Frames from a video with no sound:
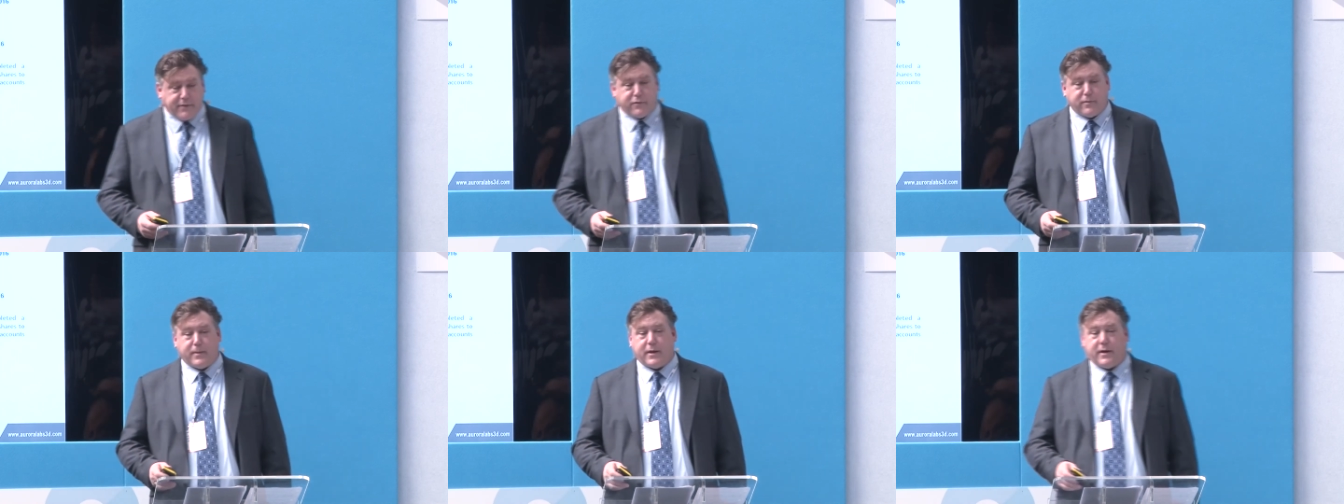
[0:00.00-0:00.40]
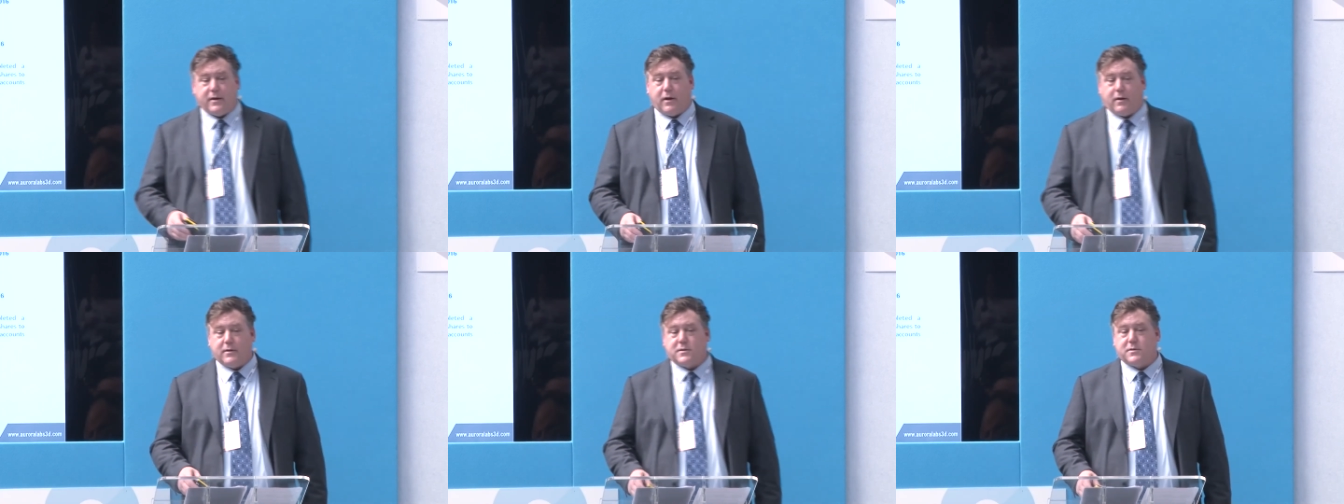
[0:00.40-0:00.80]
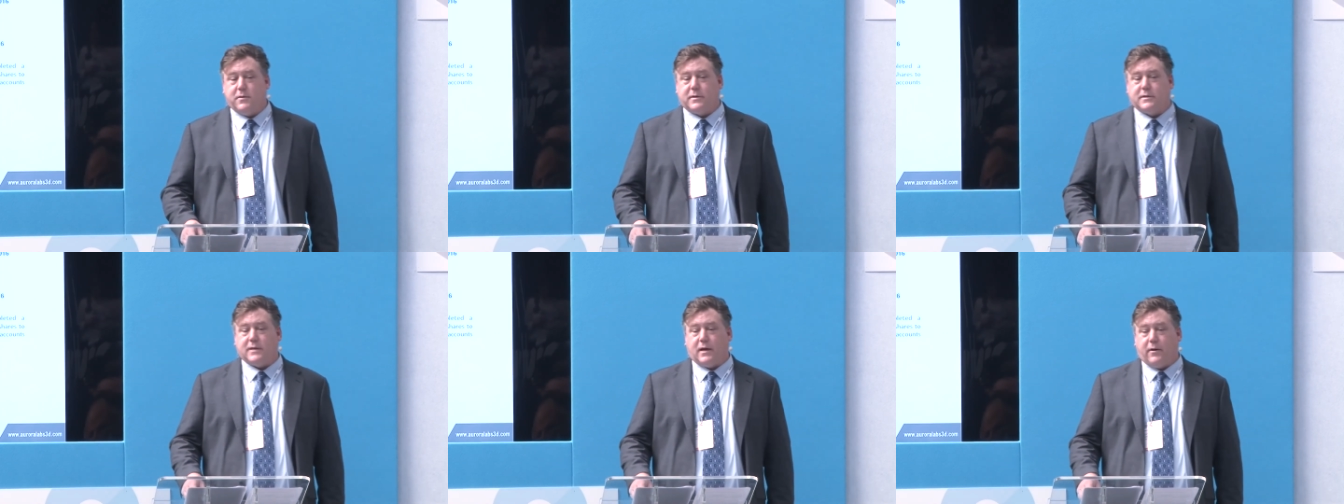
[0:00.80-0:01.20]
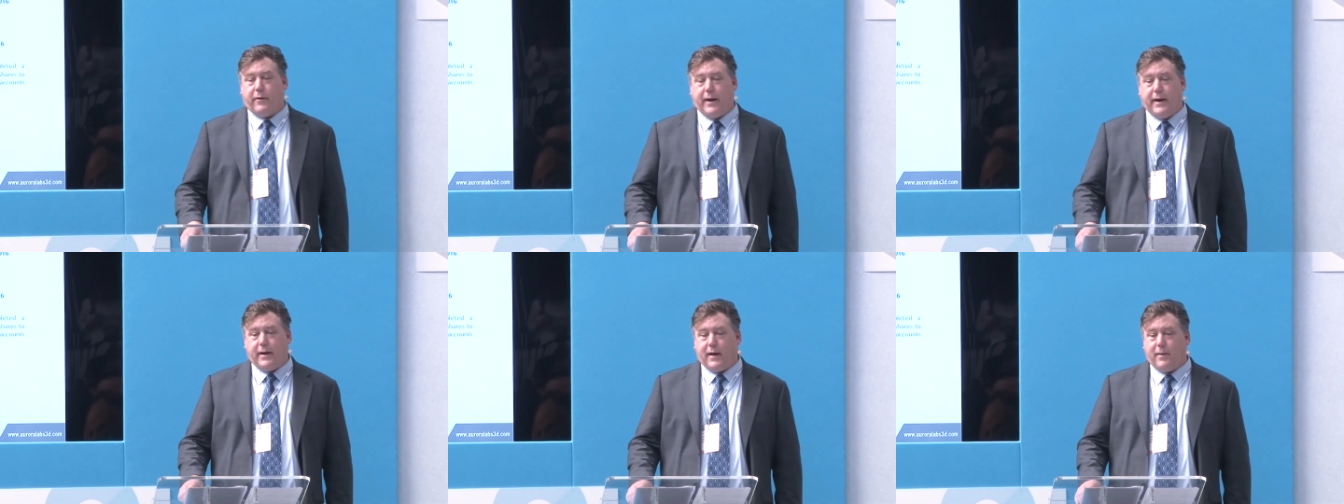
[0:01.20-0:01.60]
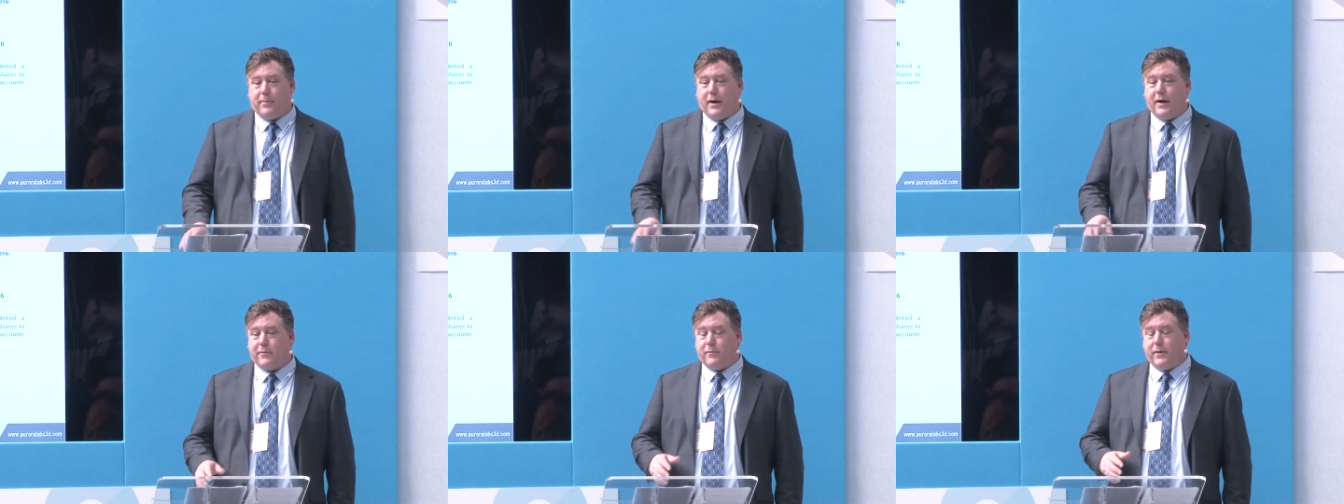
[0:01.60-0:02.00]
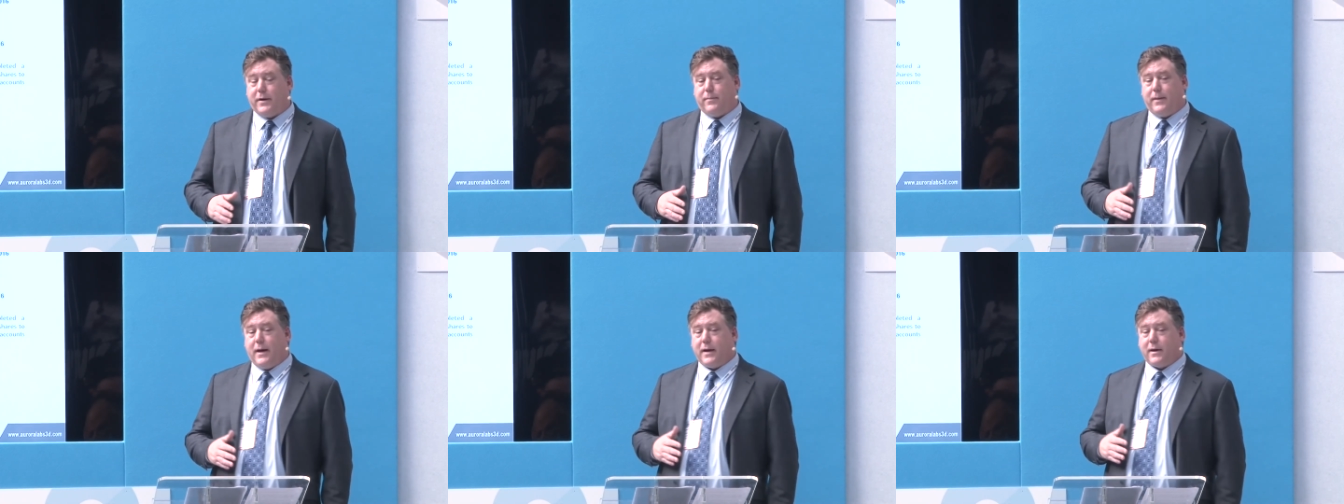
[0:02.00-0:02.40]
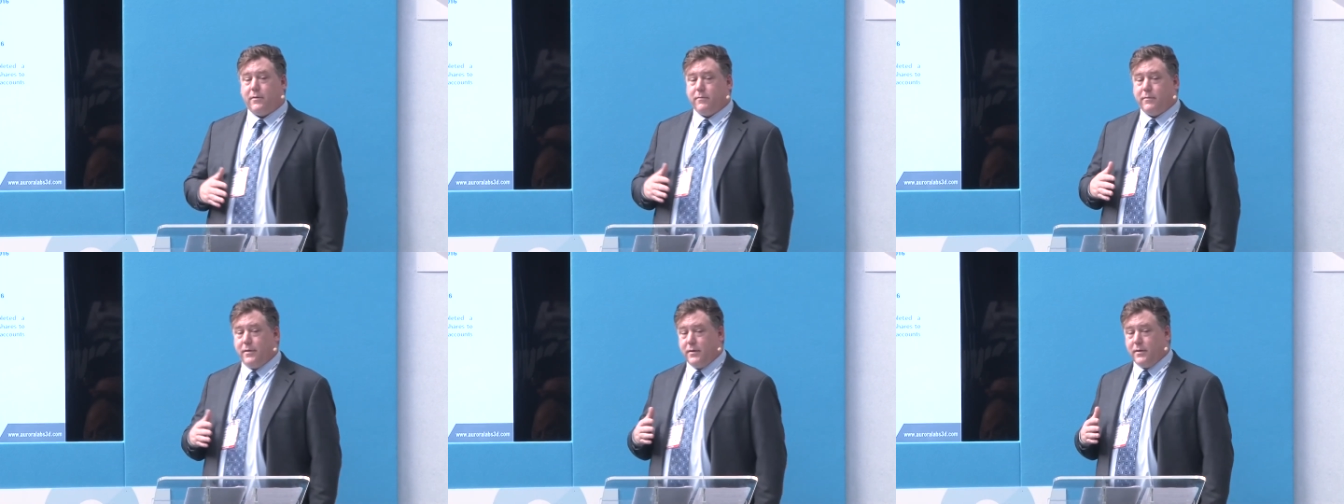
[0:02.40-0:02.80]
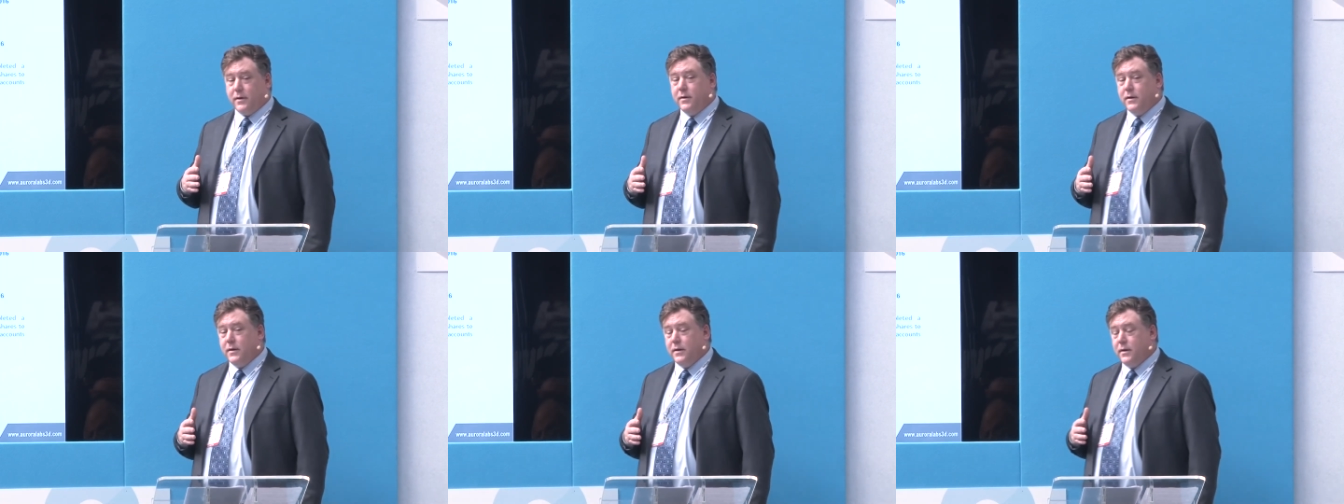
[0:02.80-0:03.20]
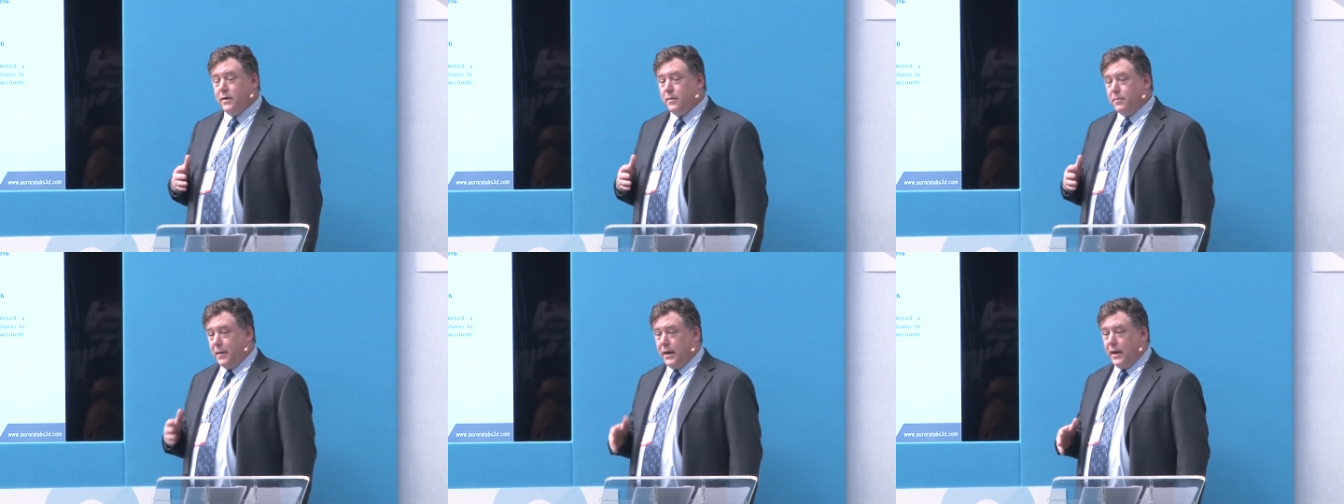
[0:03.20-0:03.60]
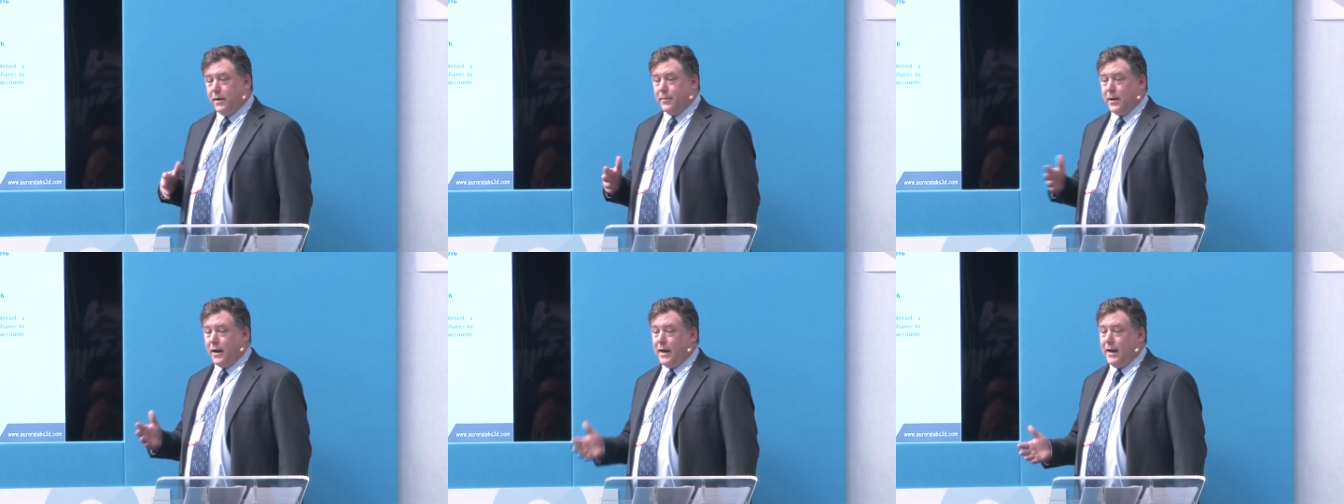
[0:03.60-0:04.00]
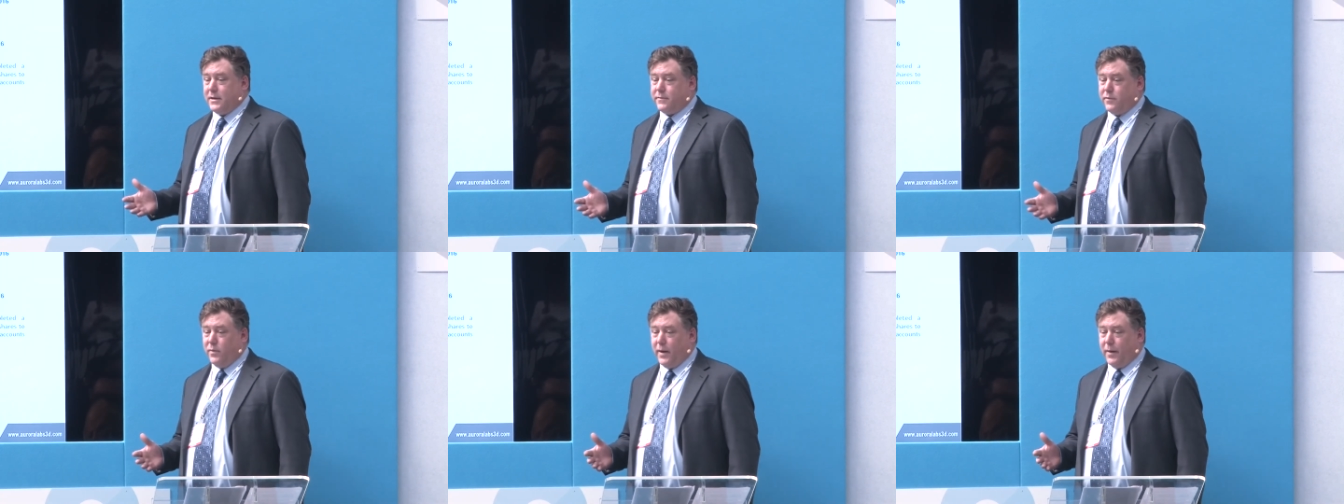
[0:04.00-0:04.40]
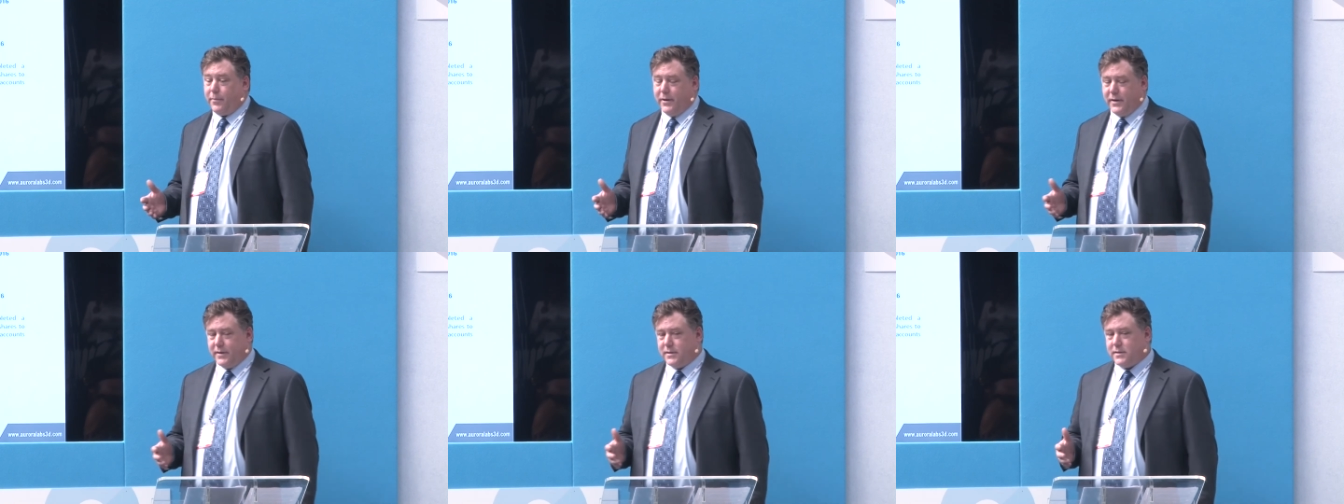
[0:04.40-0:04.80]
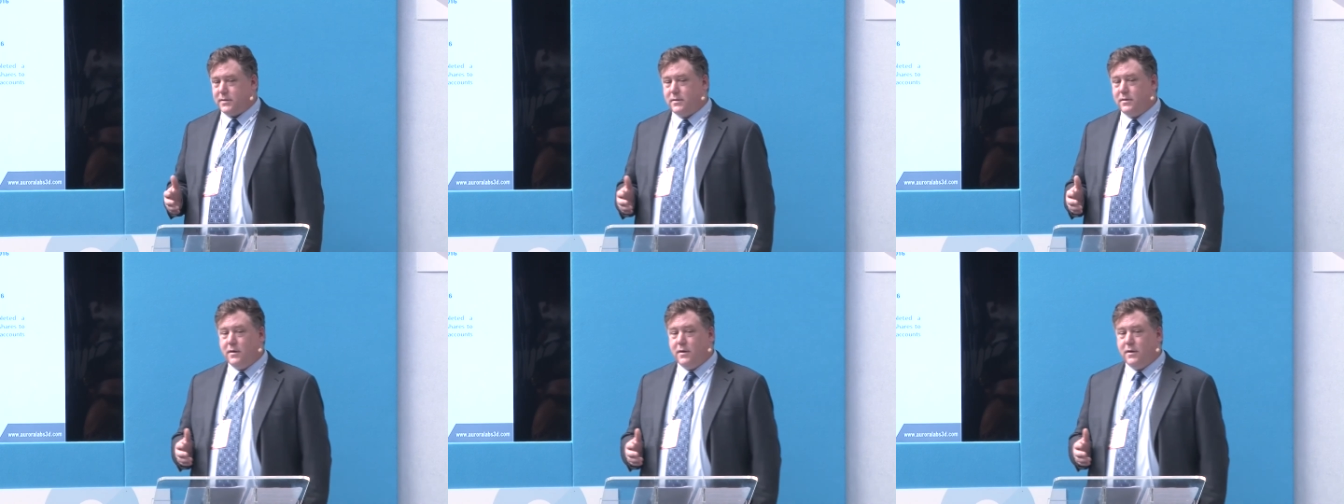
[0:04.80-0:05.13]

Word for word: $7 million to accelerate our pathway to market with the medium and large format printers.